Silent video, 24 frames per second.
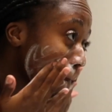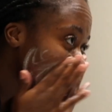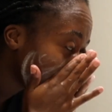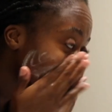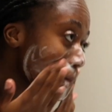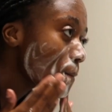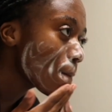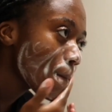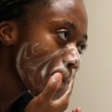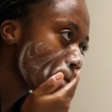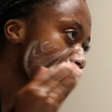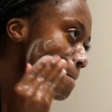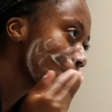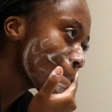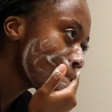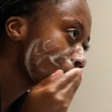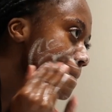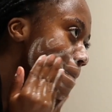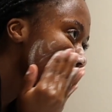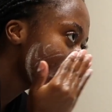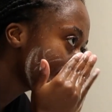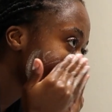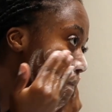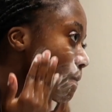my skin just
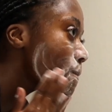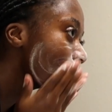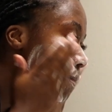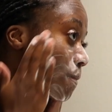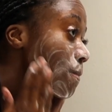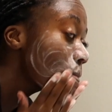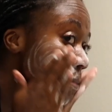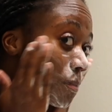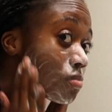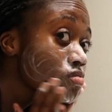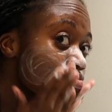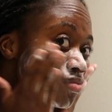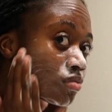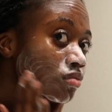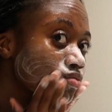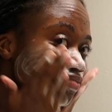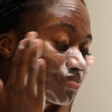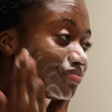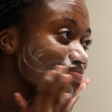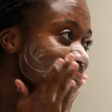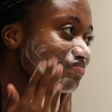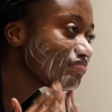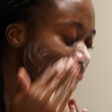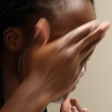can't tolerate it
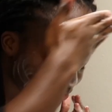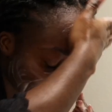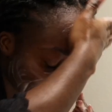anymore with the